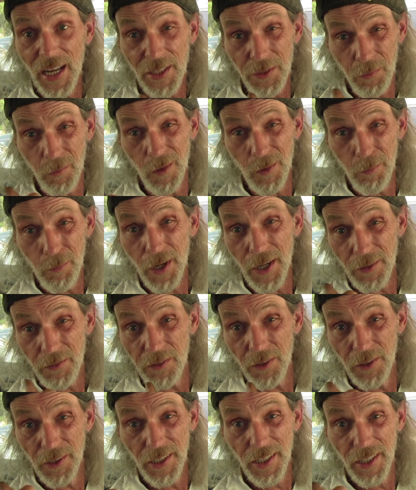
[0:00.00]
That's what brake
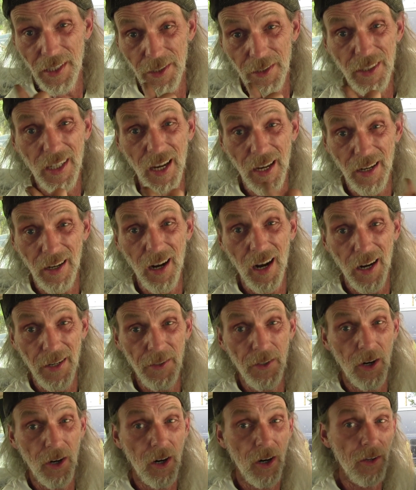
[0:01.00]
fluid is, kind of
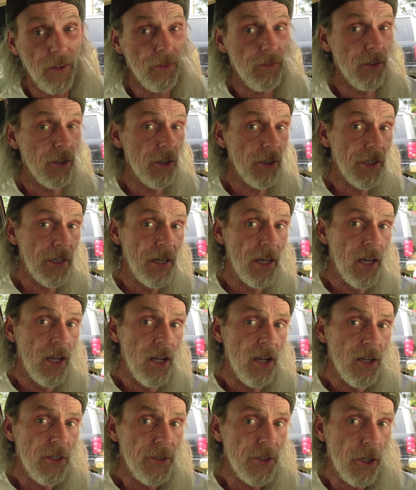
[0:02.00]
hydraulic fluid,
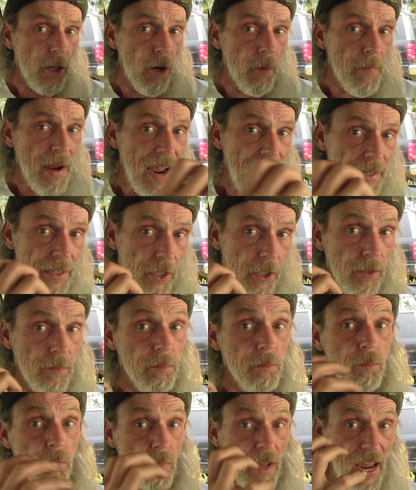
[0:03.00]
to go back
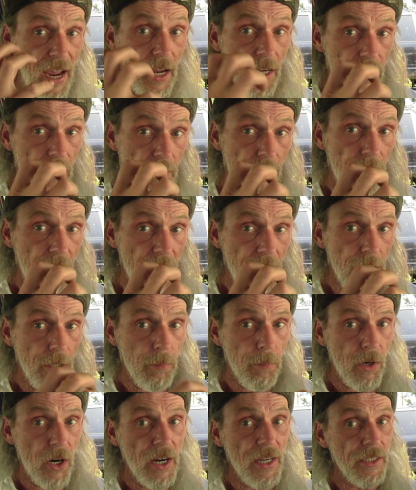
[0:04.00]
and activate your
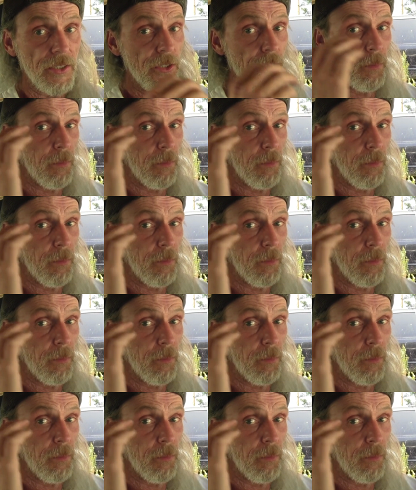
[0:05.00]
brakes.